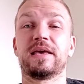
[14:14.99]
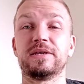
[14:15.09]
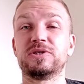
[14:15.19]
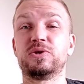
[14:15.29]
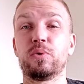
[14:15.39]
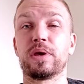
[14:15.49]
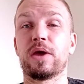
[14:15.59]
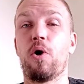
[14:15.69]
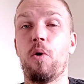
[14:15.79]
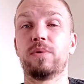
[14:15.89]
He's doing
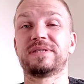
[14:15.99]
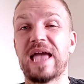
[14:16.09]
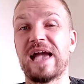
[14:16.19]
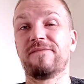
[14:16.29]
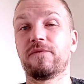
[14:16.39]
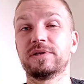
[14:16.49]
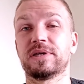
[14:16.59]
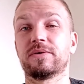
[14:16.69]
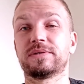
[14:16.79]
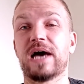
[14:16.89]
it almost every
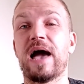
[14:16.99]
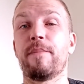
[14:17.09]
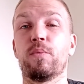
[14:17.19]
single time.